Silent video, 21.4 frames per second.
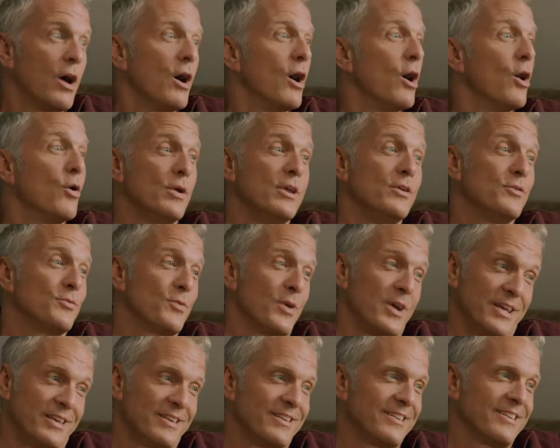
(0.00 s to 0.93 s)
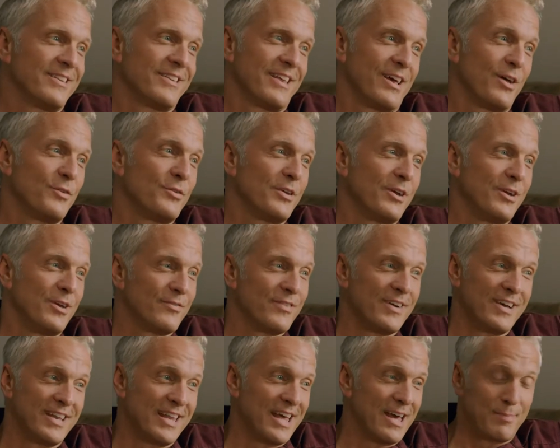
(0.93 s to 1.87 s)
Oh, he's right. How dare you
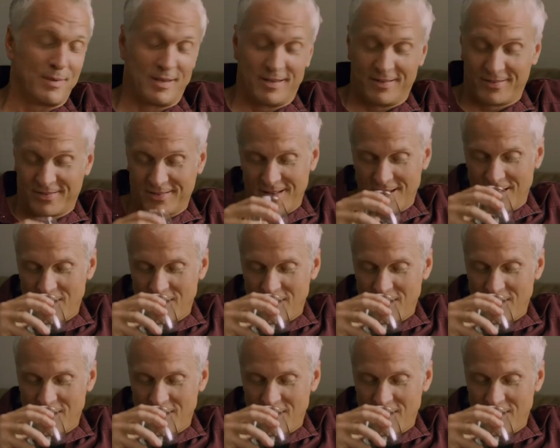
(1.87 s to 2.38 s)
find happiness?